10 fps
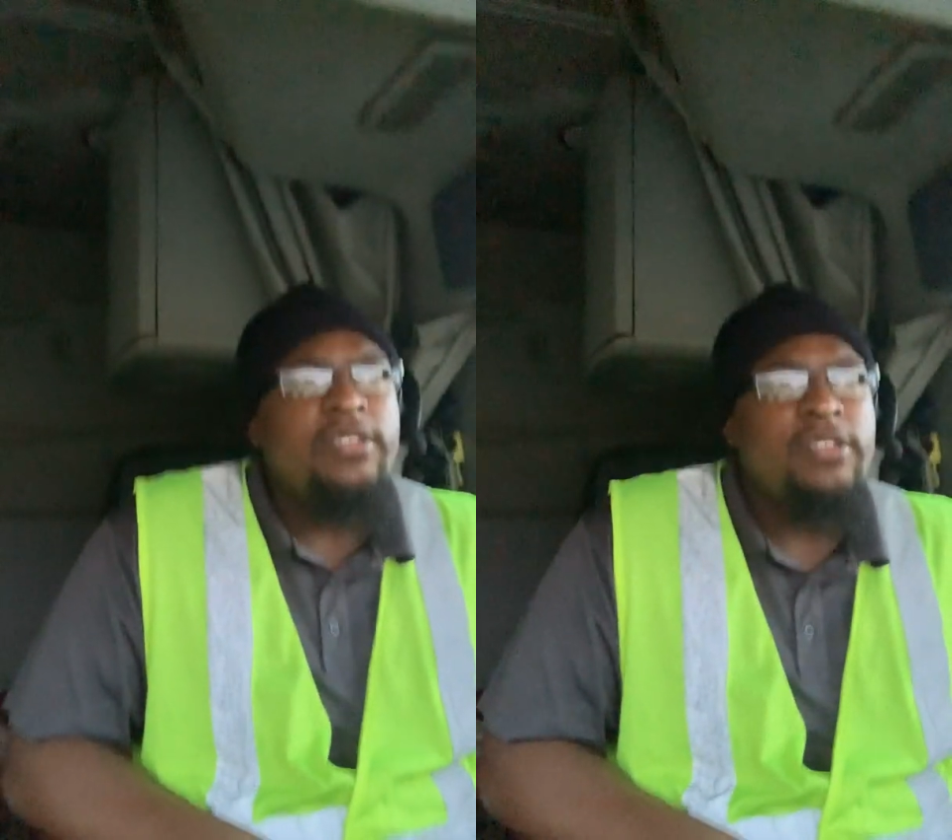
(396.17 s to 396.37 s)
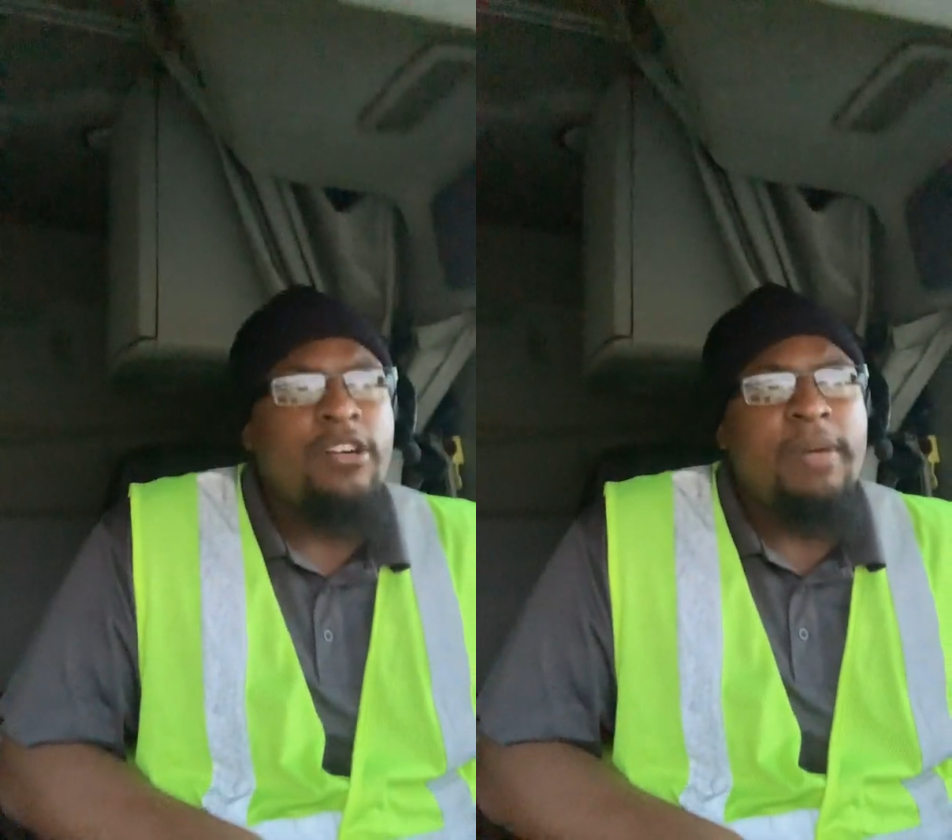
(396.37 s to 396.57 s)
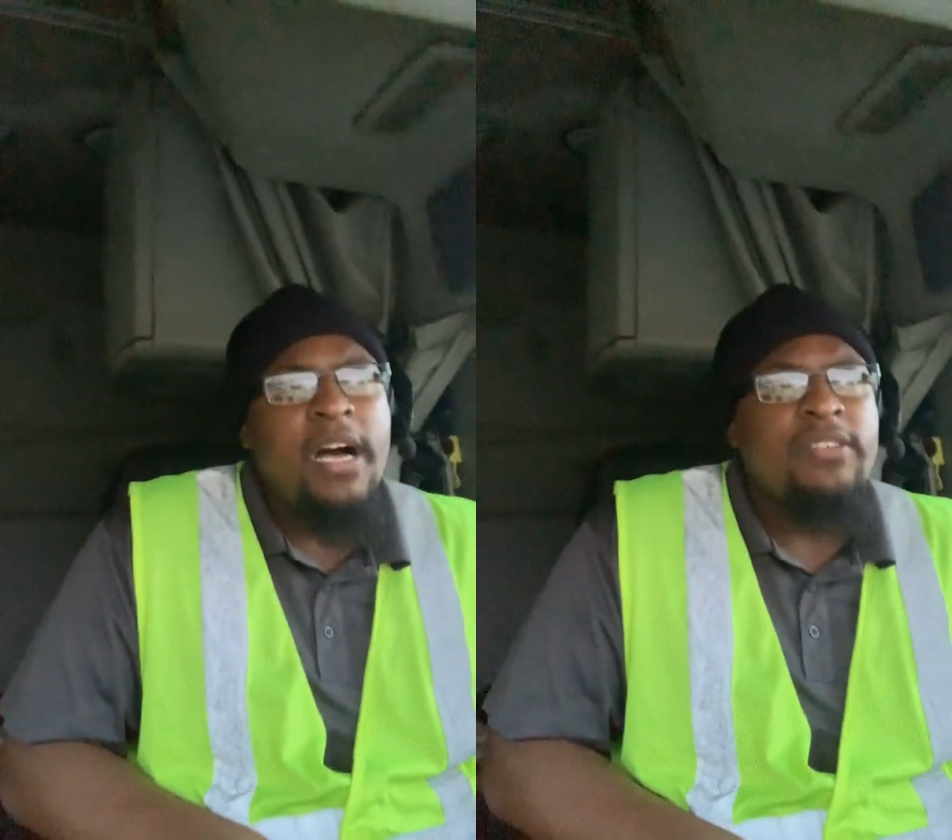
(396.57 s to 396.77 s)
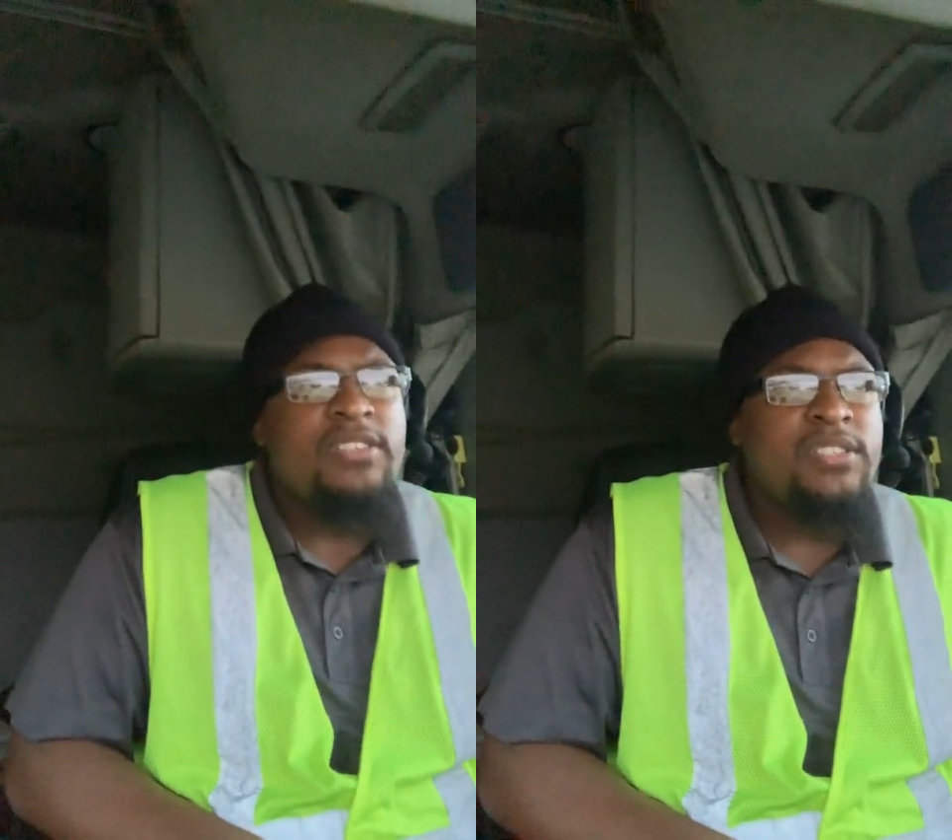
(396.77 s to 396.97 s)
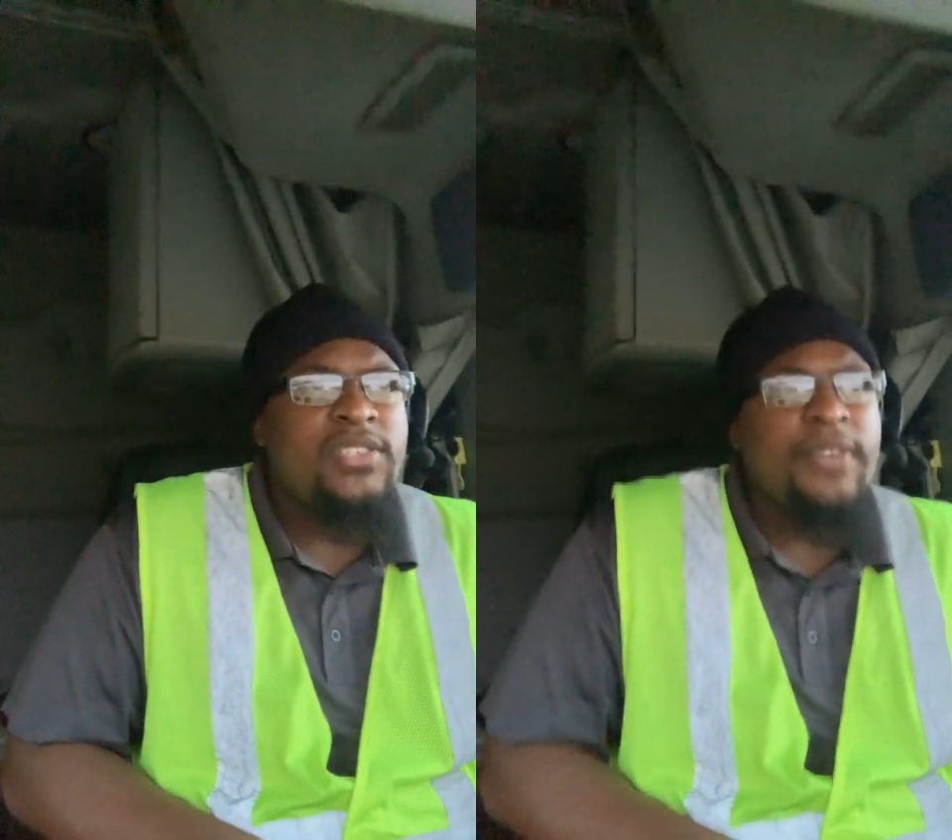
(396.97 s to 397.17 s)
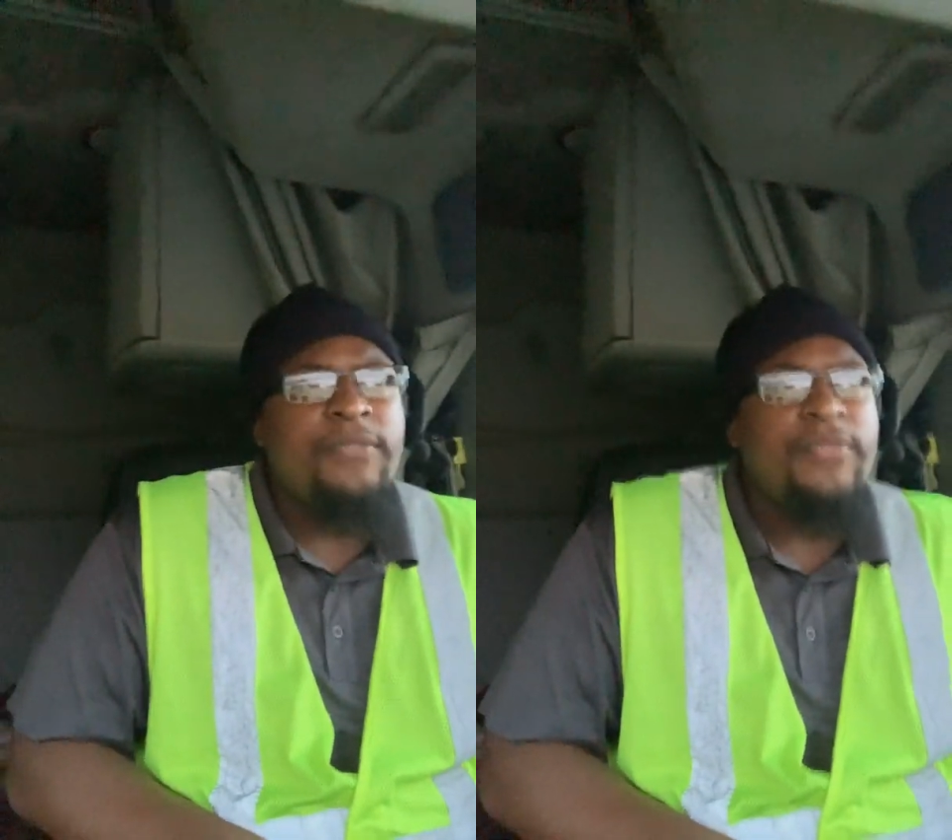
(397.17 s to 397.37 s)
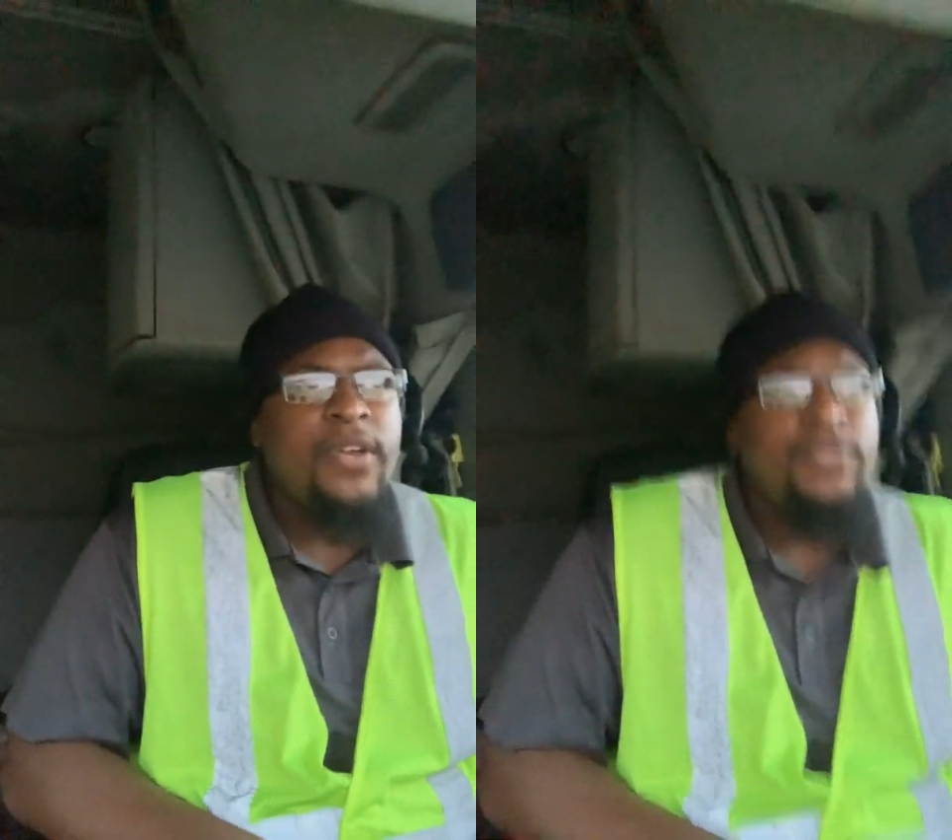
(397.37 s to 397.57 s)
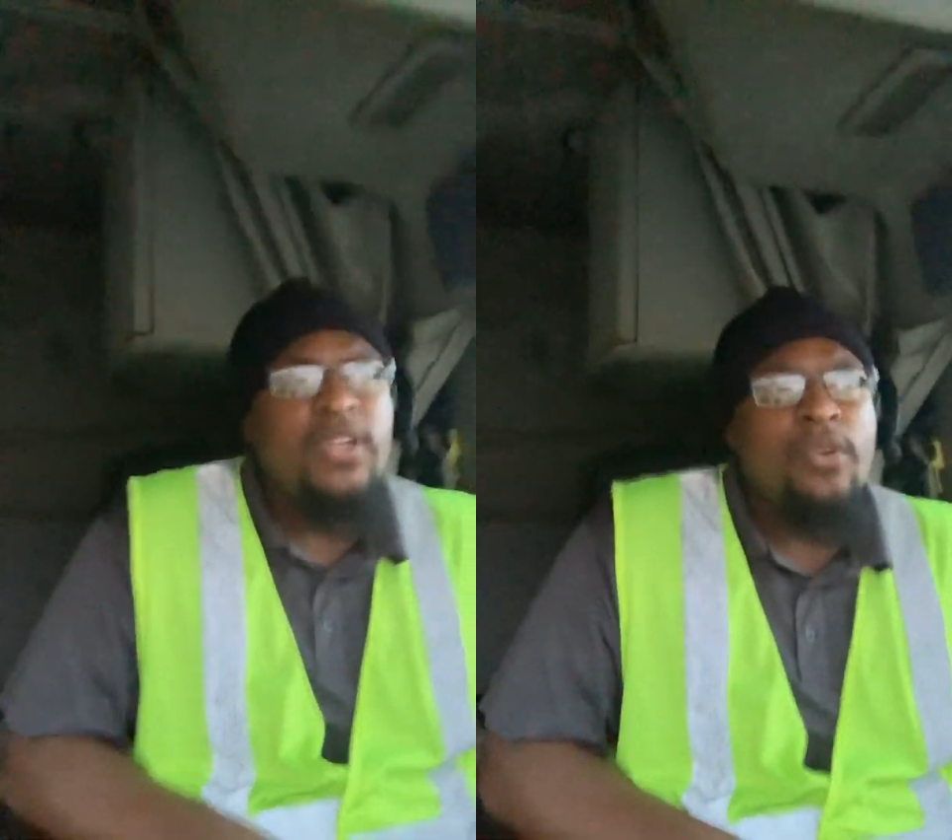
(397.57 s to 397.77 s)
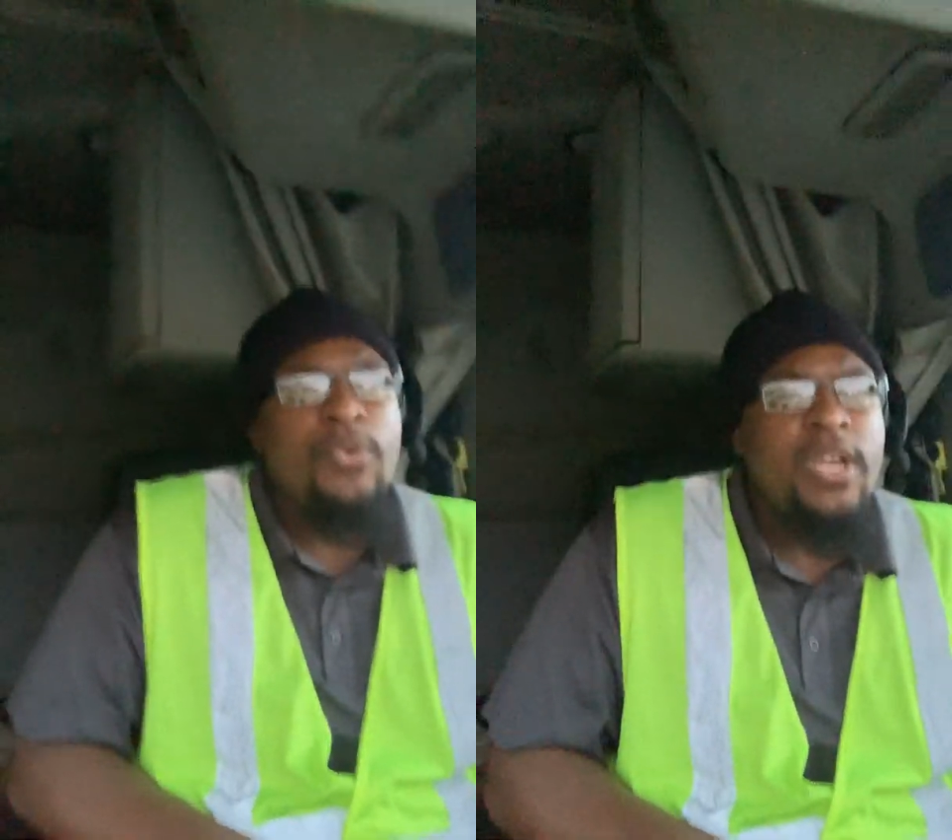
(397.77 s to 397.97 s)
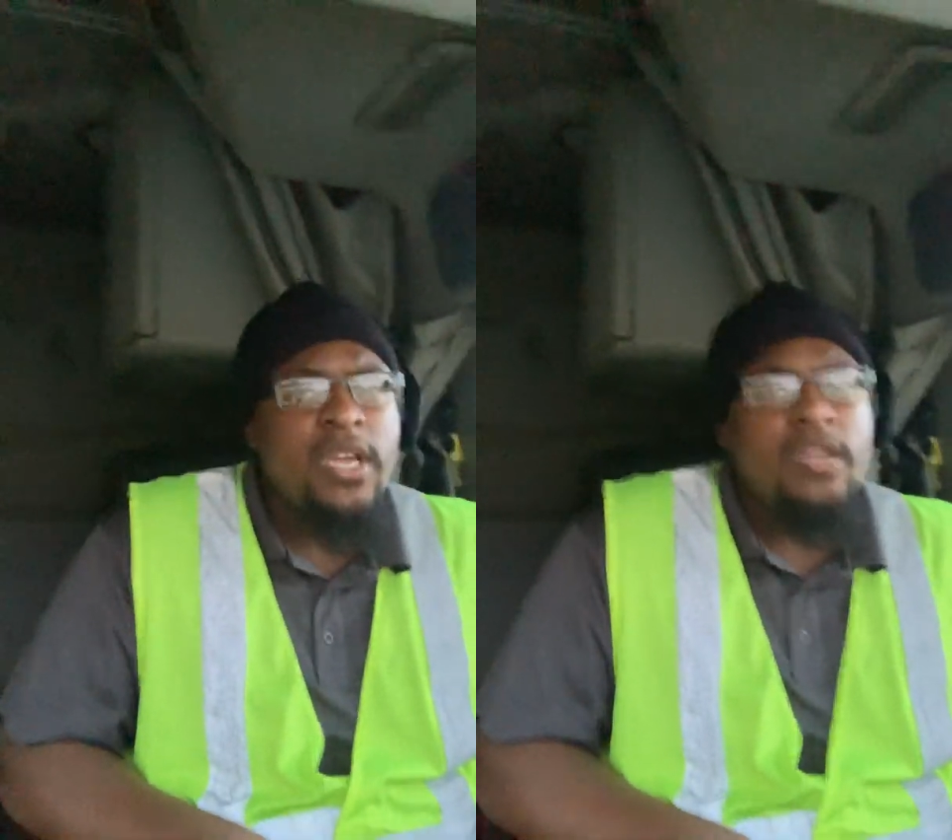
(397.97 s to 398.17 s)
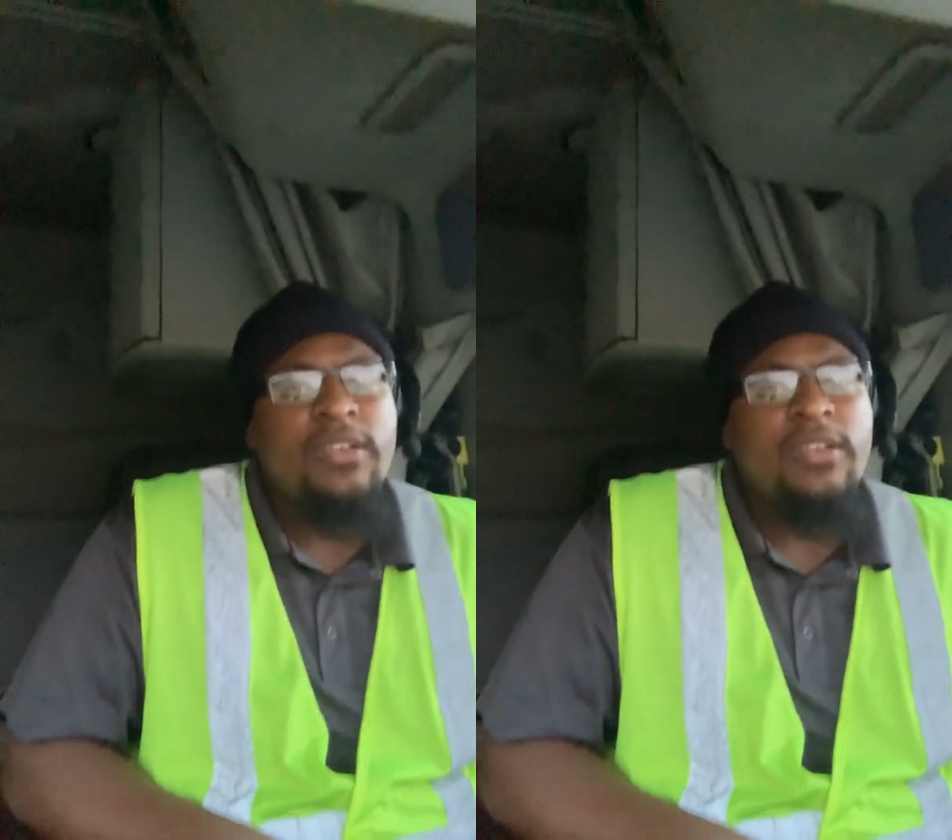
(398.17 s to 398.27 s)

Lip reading: to about 750 a week.